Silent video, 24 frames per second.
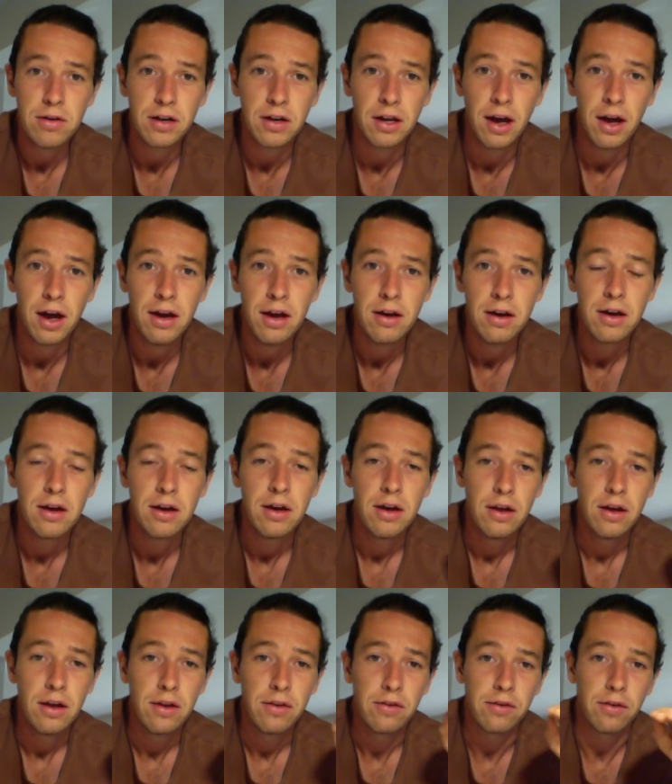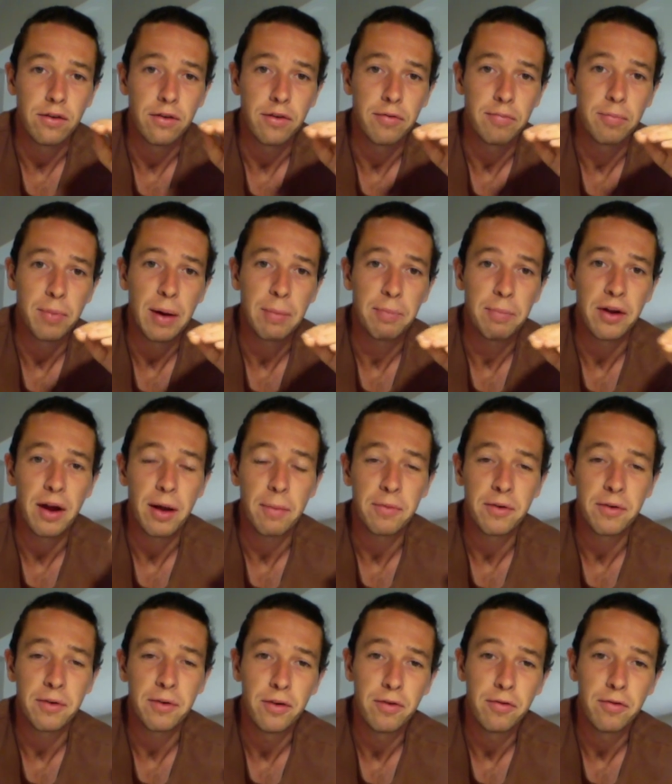Okay, so we've bumped it up
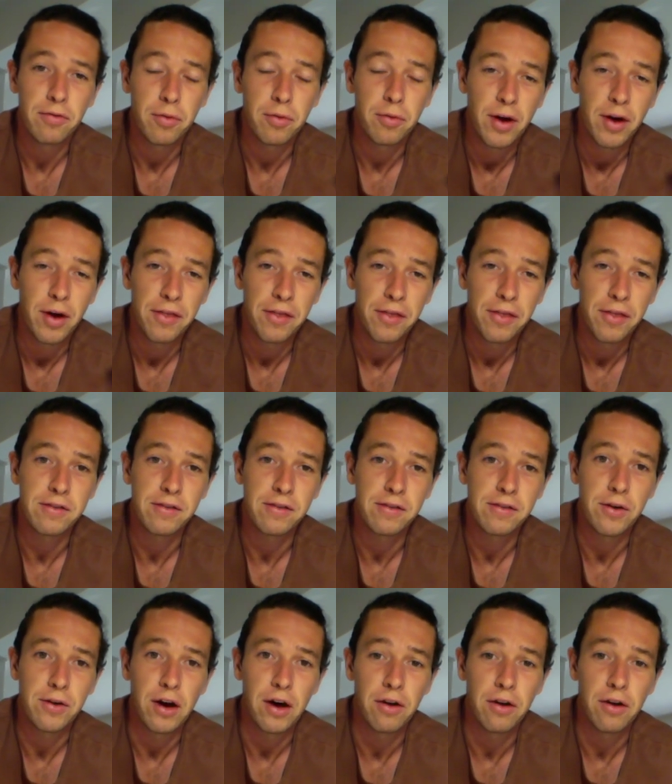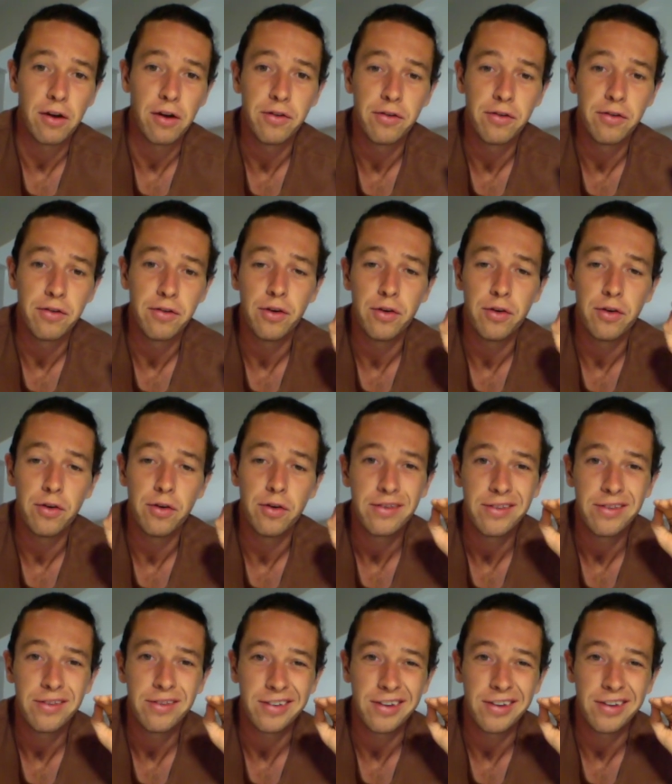from 1,200 to
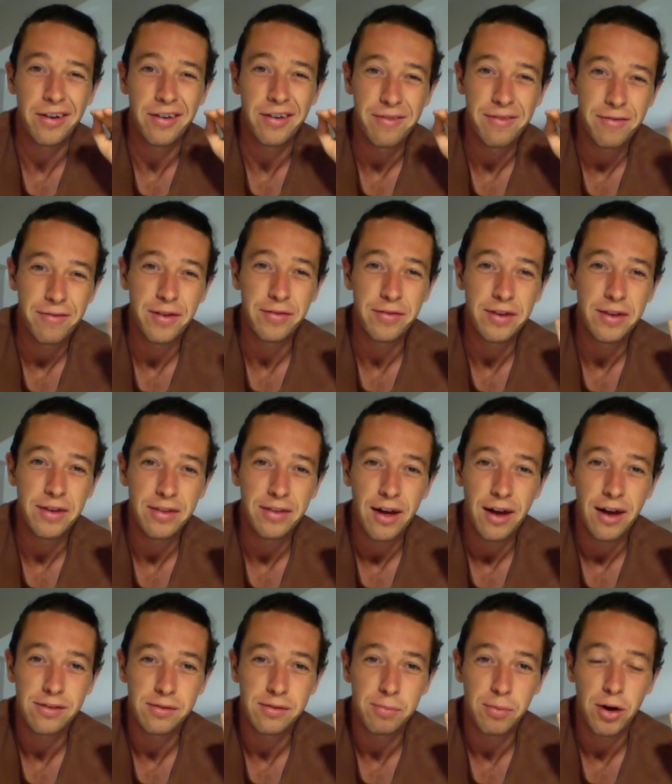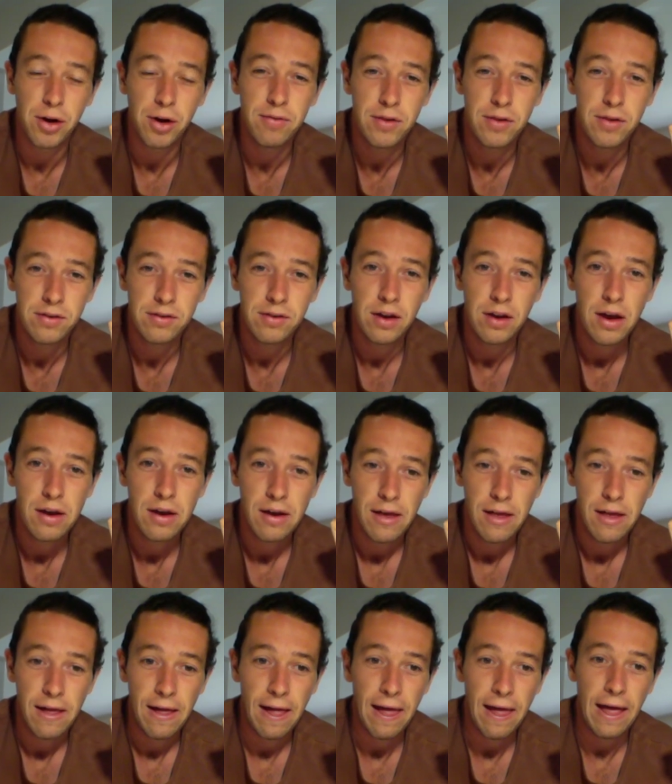650,000 Bovis,
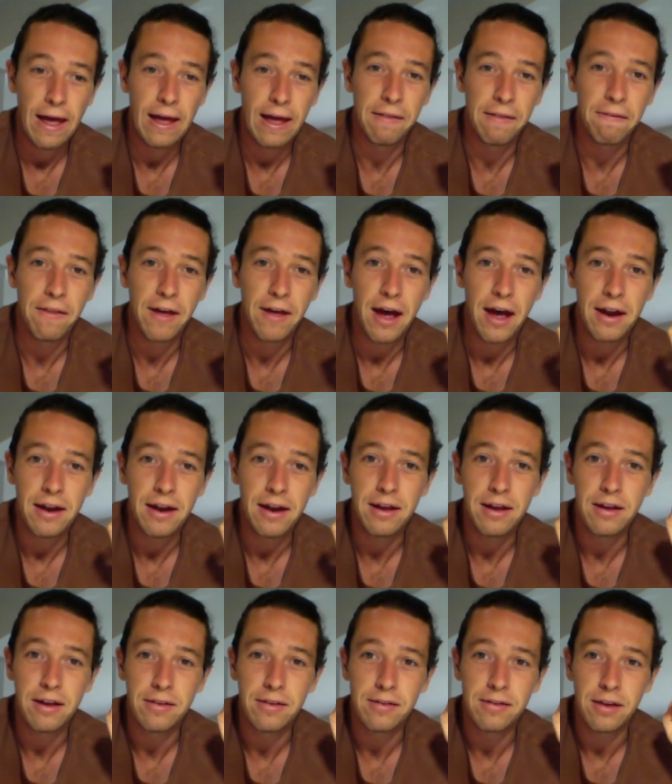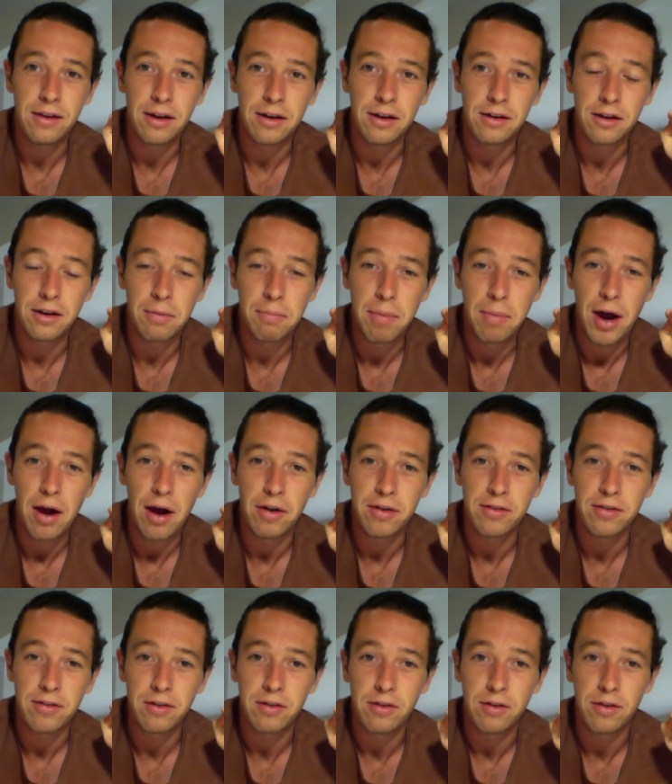and that is in
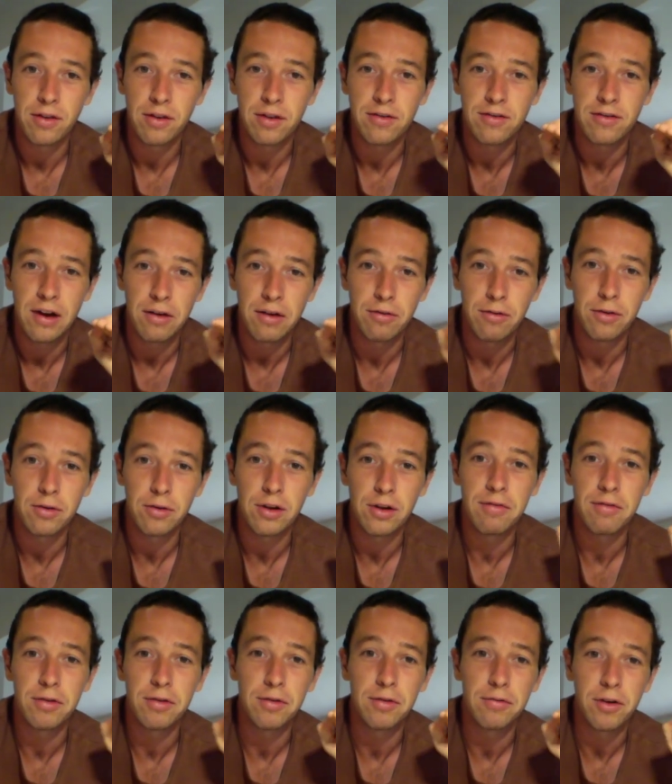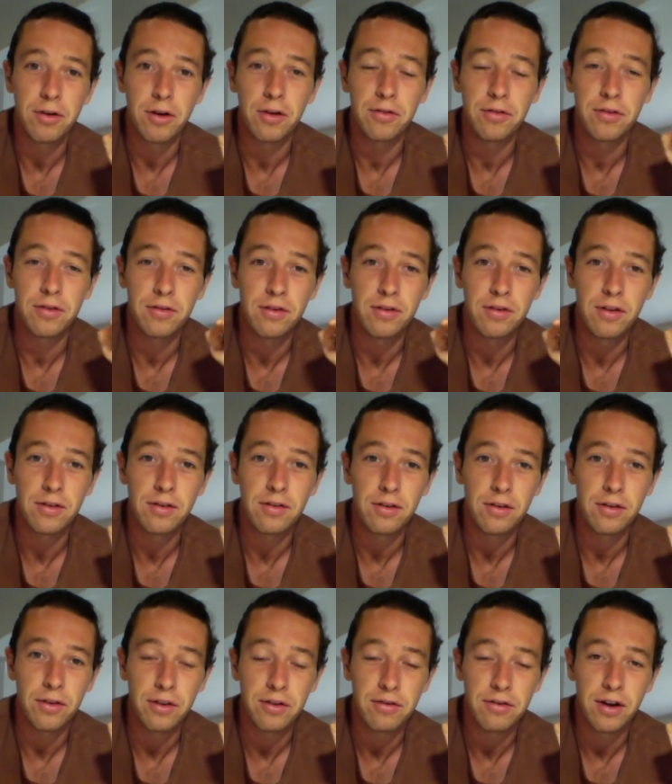comparison to the general level of consciousness
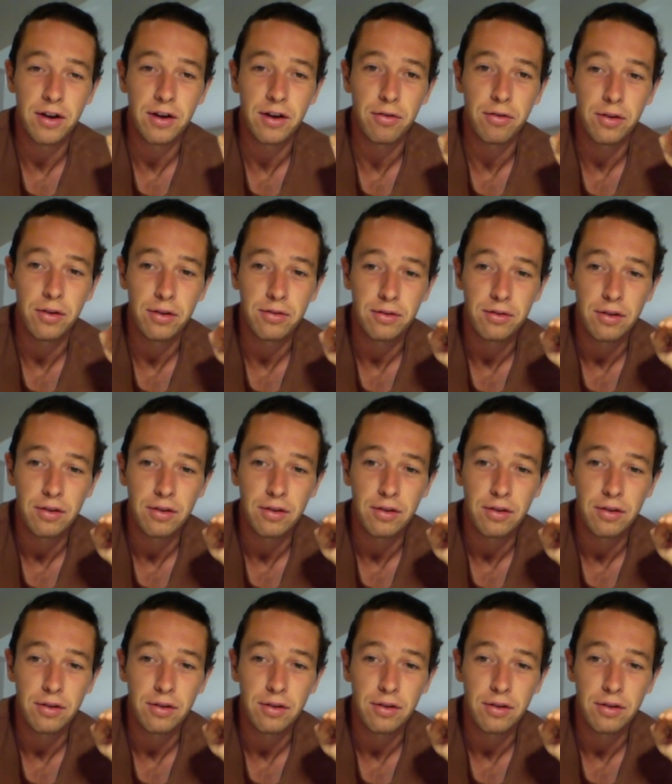or the general